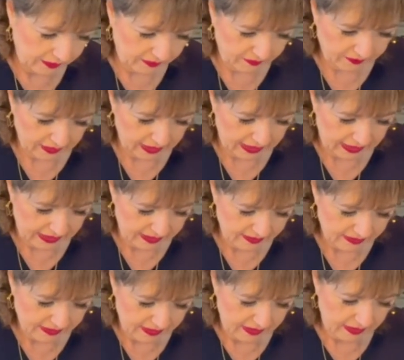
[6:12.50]
the
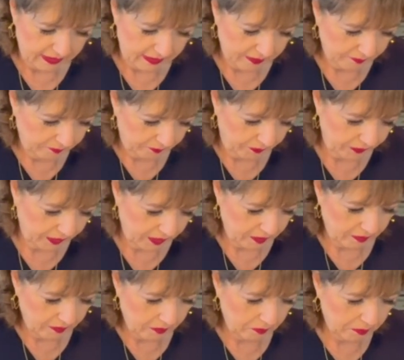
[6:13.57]
sides,
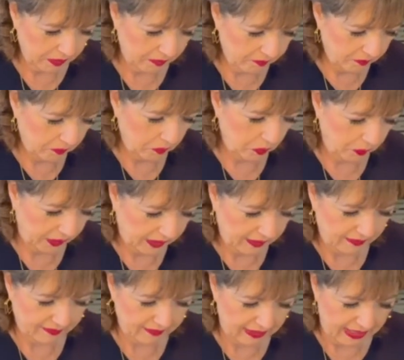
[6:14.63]
but where we
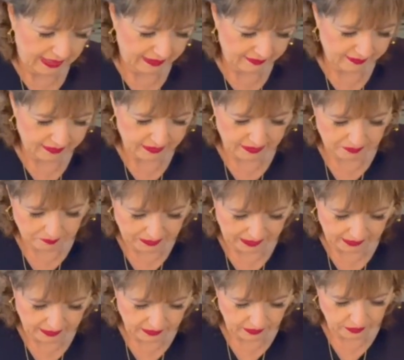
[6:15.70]
can slice it up,
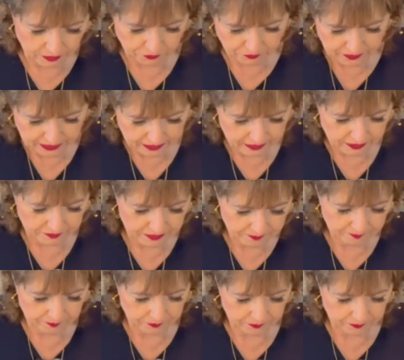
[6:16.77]
making a loaf out of it.